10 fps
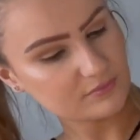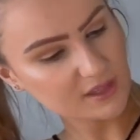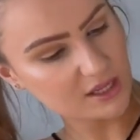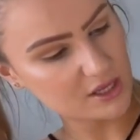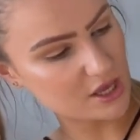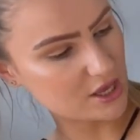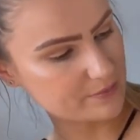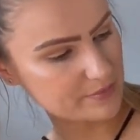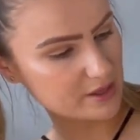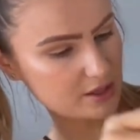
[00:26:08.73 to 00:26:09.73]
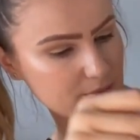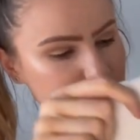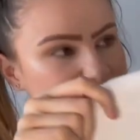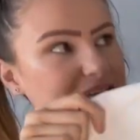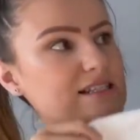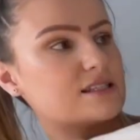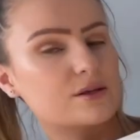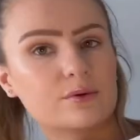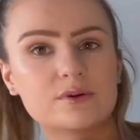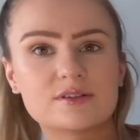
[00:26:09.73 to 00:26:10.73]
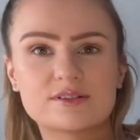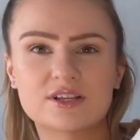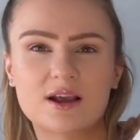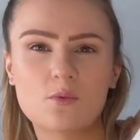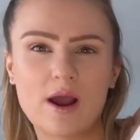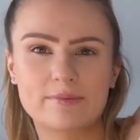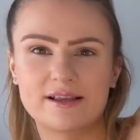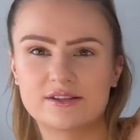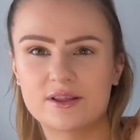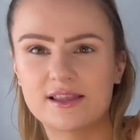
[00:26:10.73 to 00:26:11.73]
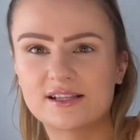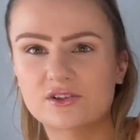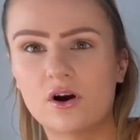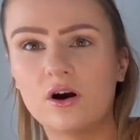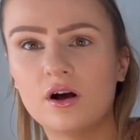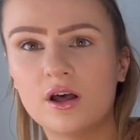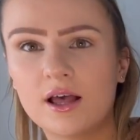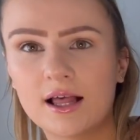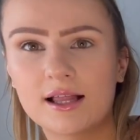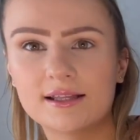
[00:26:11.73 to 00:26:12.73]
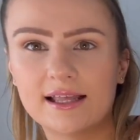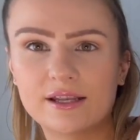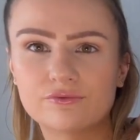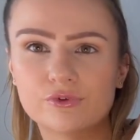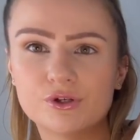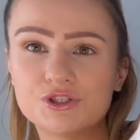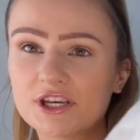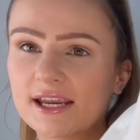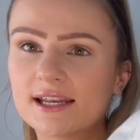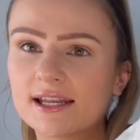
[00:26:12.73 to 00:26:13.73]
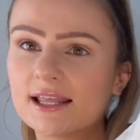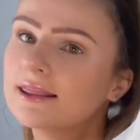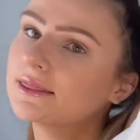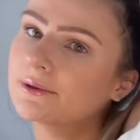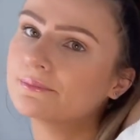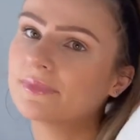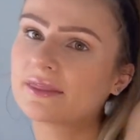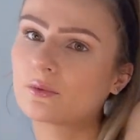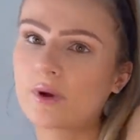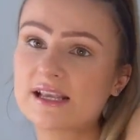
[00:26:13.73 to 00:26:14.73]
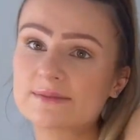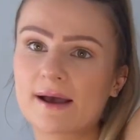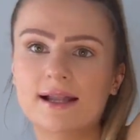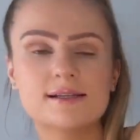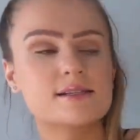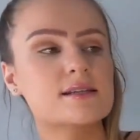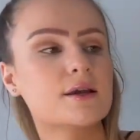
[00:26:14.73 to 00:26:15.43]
um play suit so it's like a white play suit and then it's got like ruching in the like the waistband